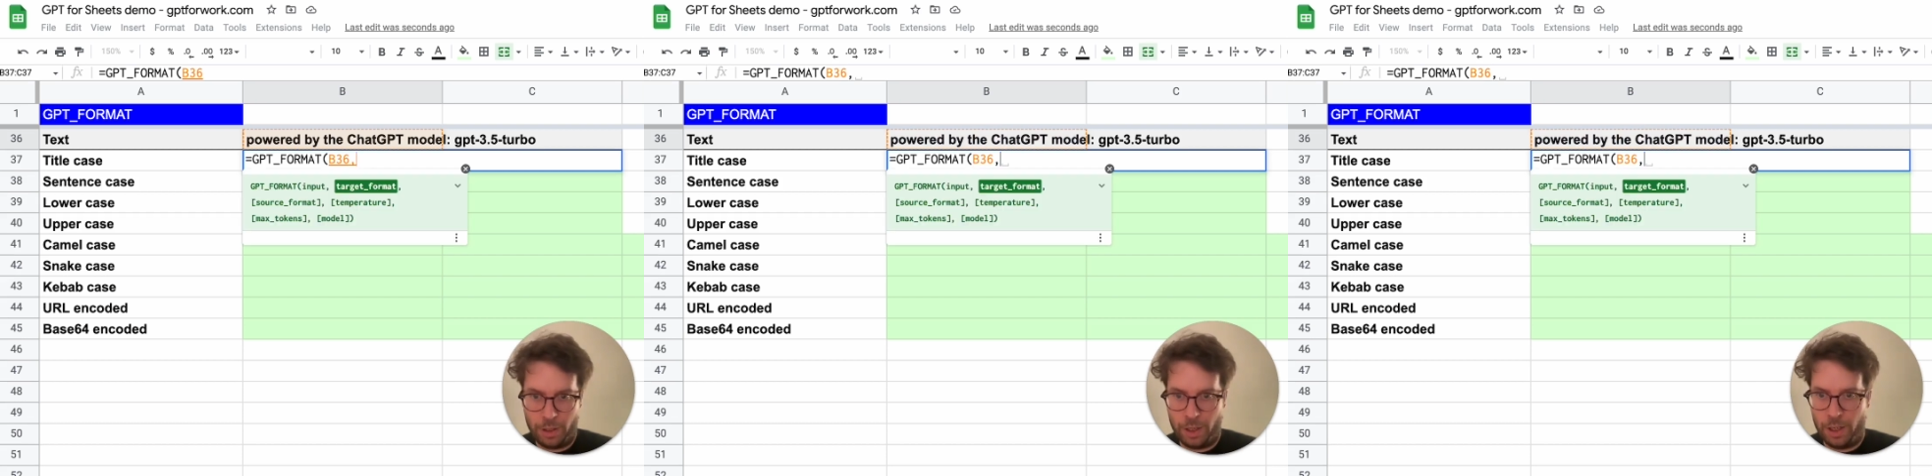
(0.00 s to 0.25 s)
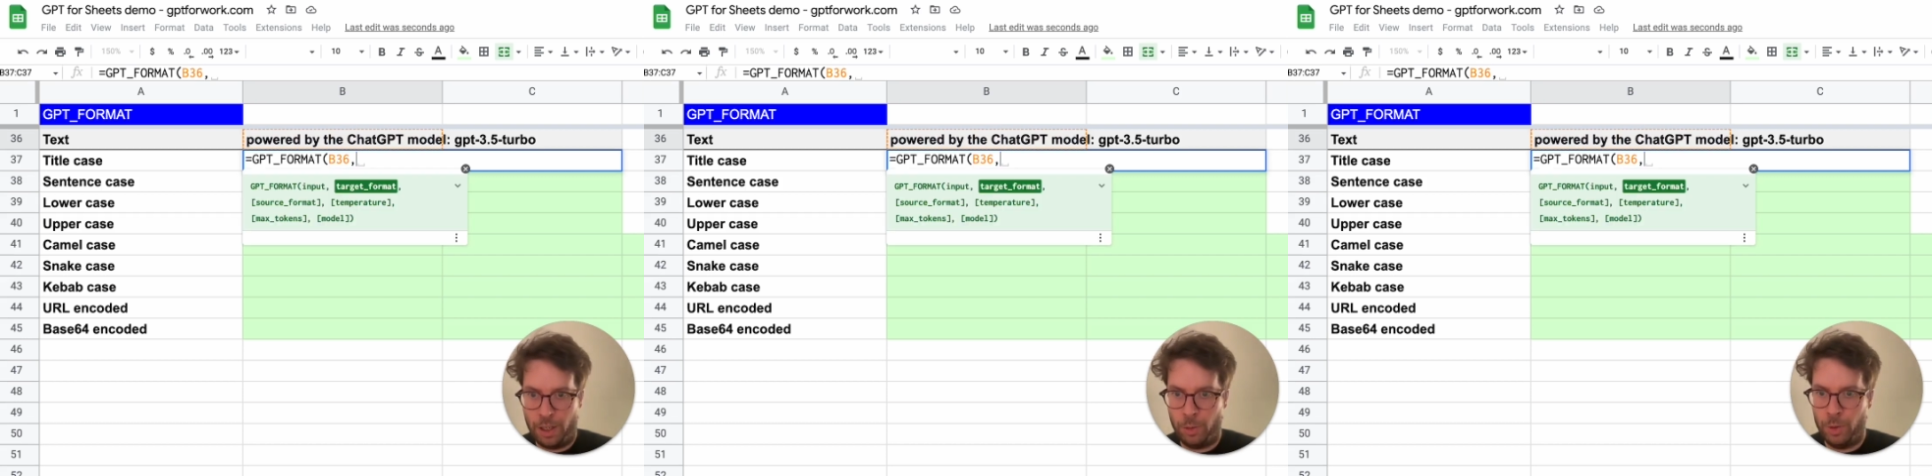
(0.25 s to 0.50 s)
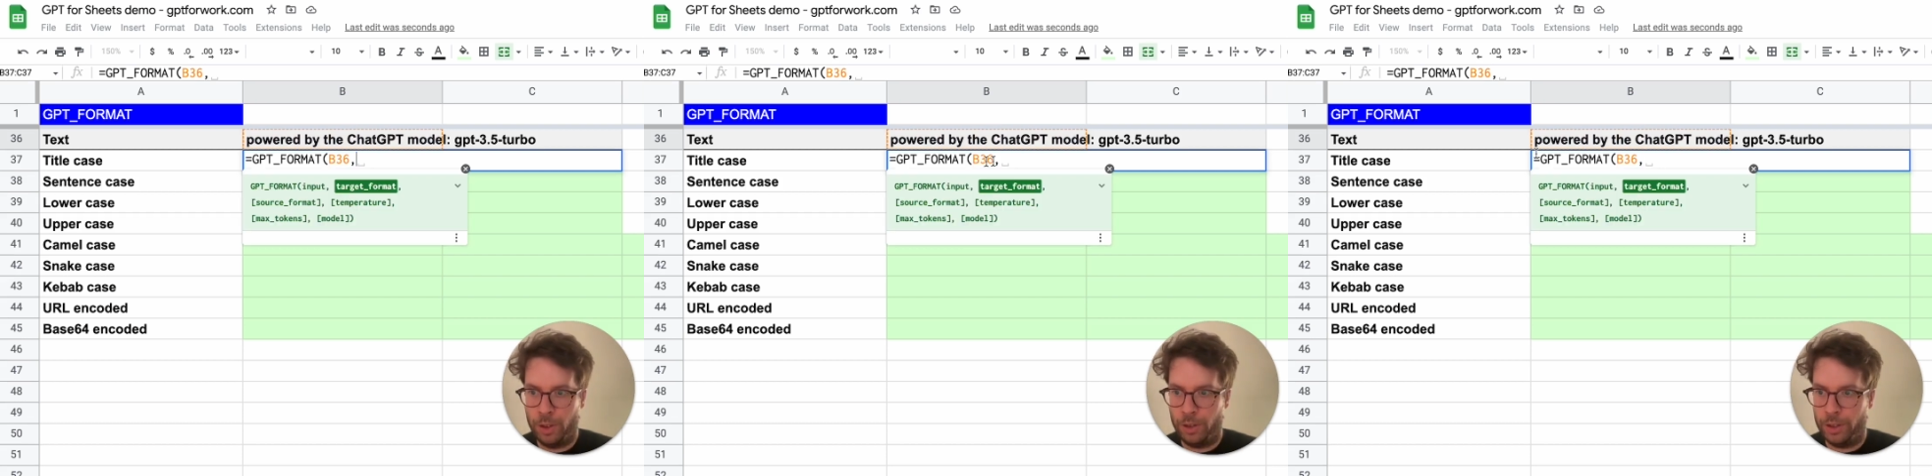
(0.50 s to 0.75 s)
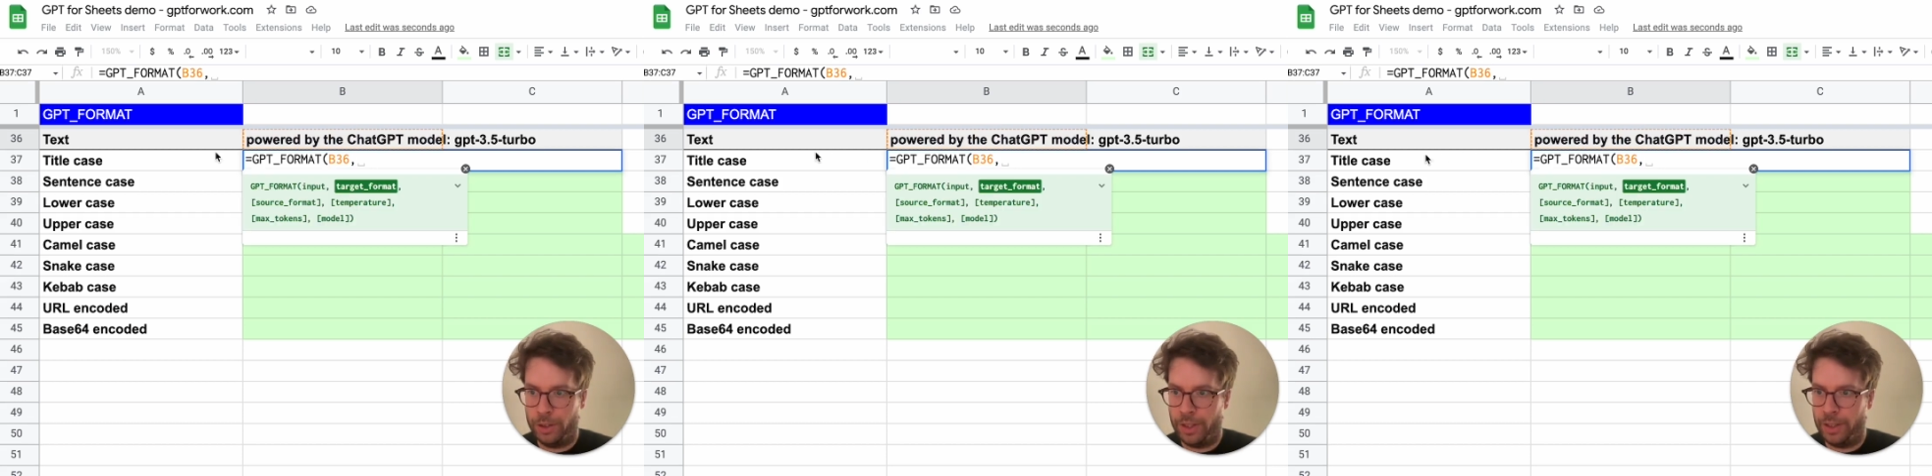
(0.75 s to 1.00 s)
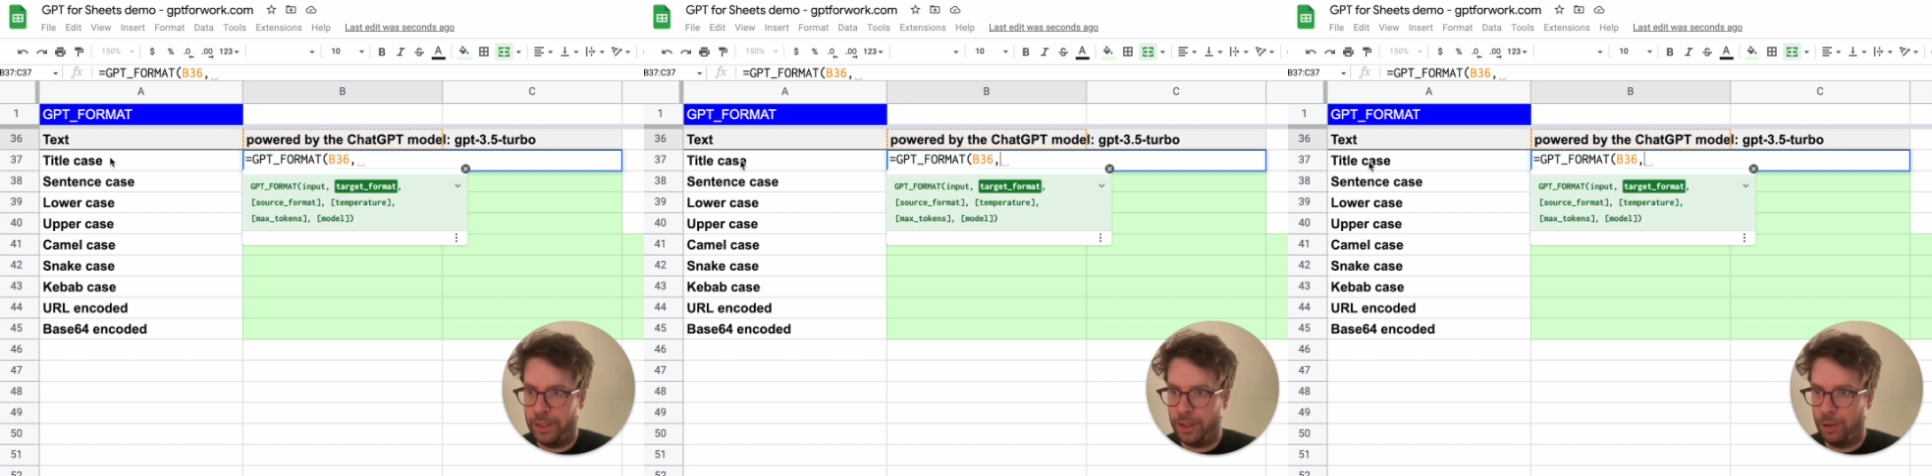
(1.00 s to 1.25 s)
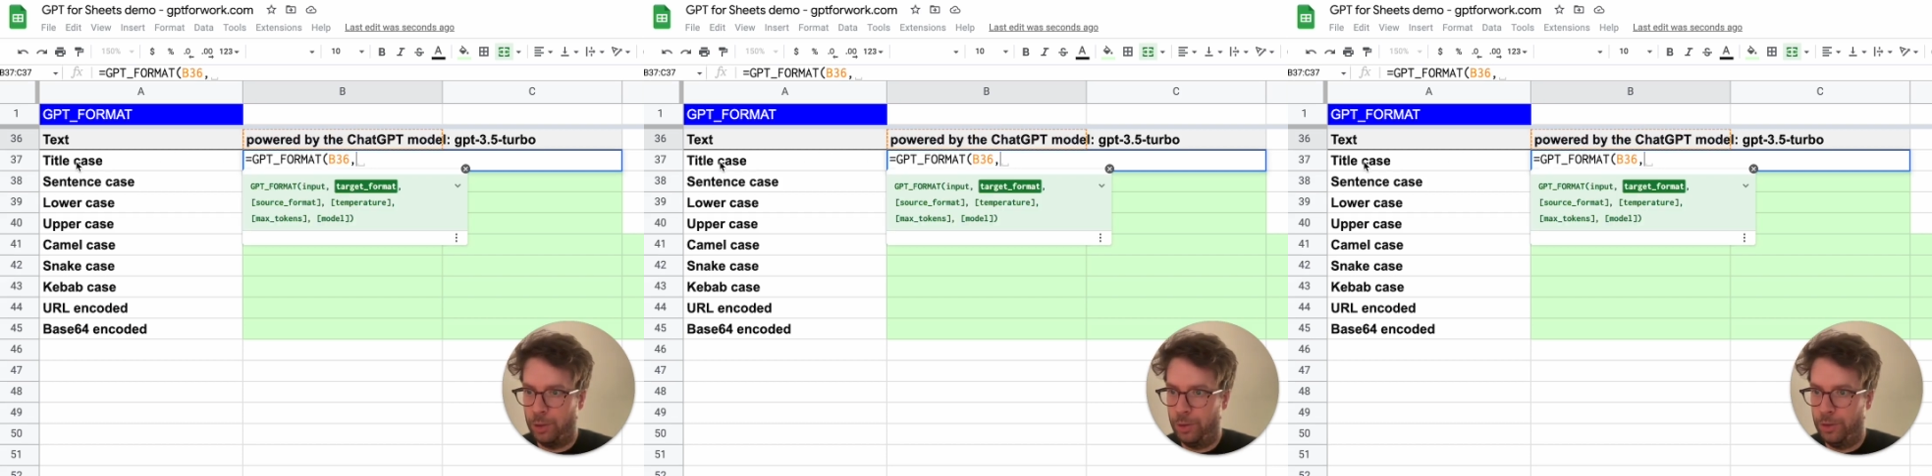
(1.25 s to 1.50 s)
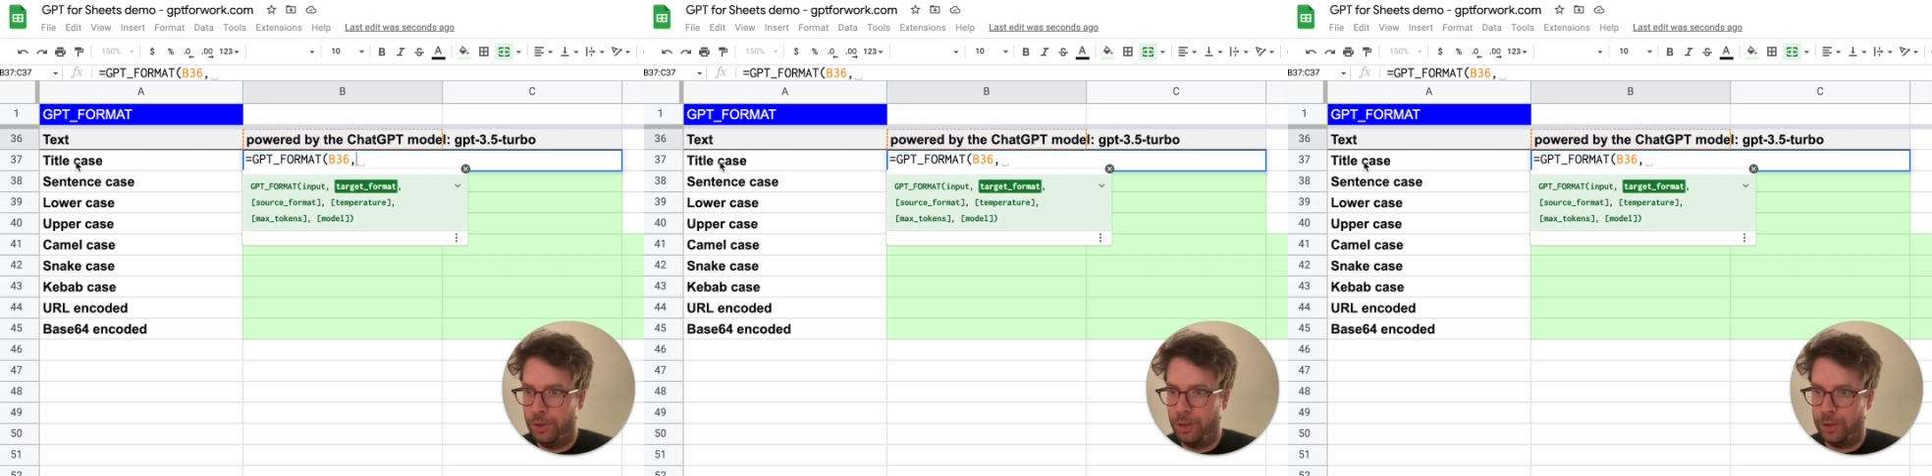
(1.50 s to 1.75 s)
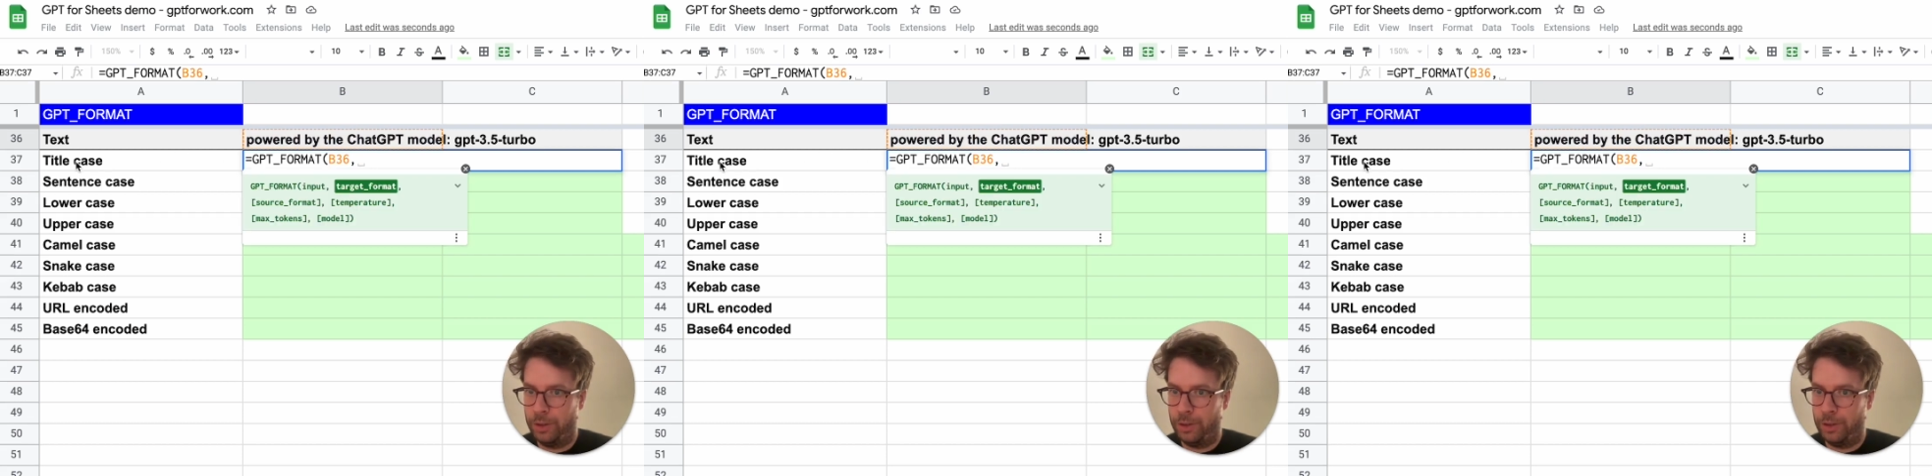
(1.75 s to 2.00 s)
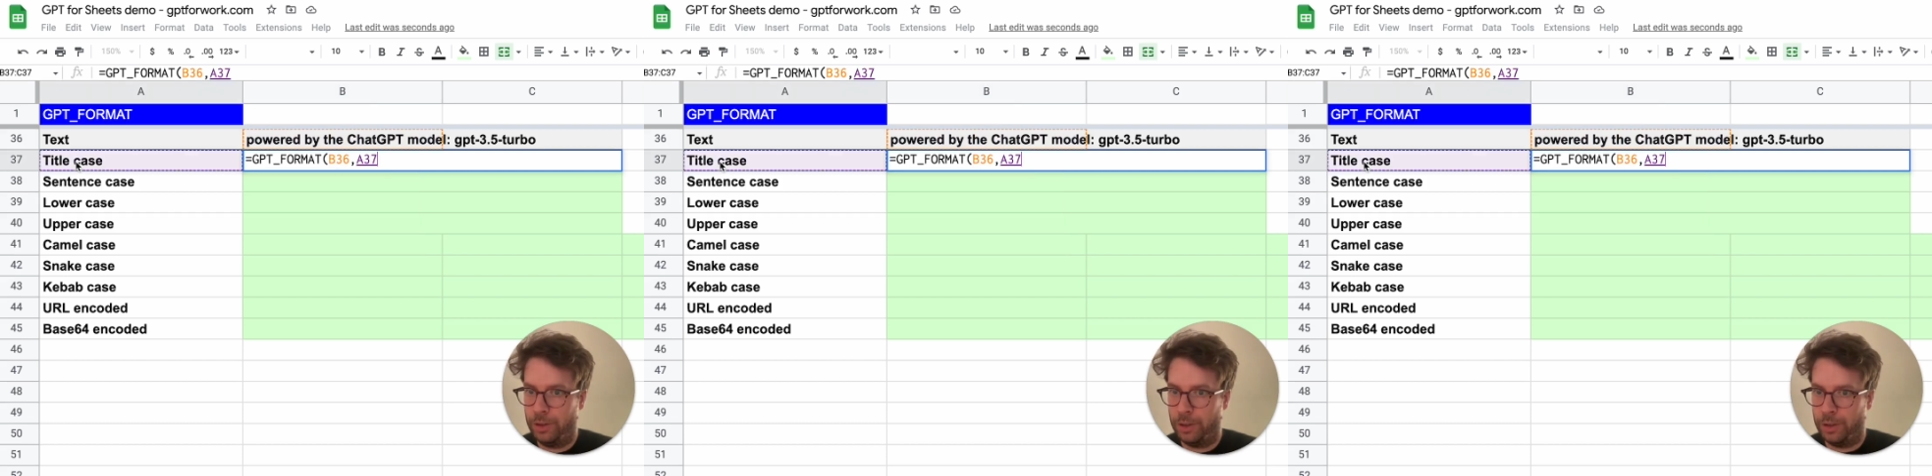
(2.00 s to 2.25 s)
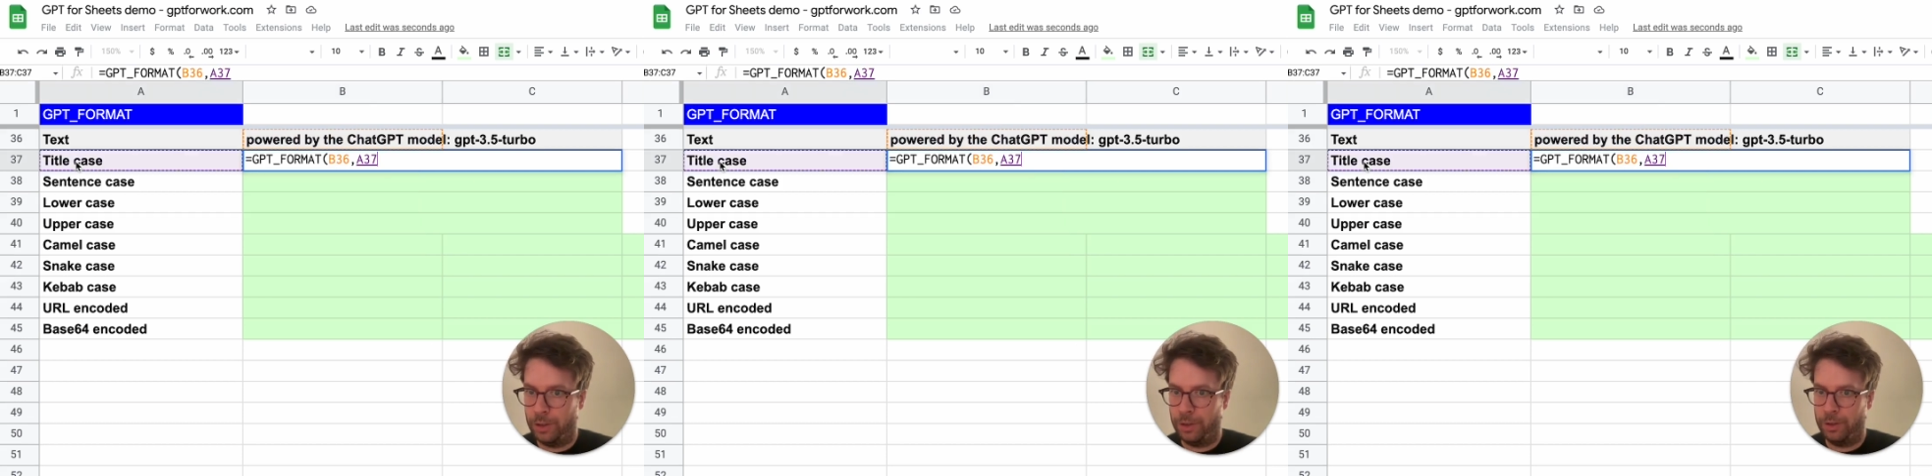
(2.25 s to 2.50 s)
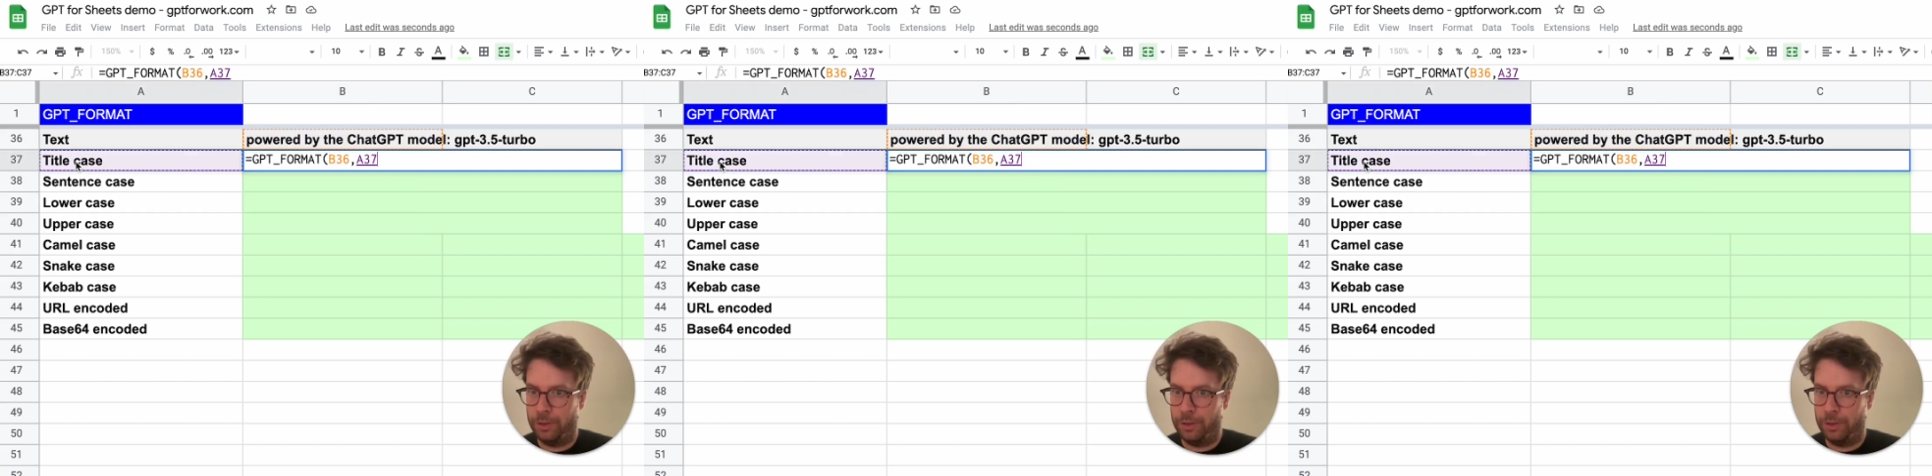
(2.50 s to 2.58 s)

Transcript: I will then include the uh,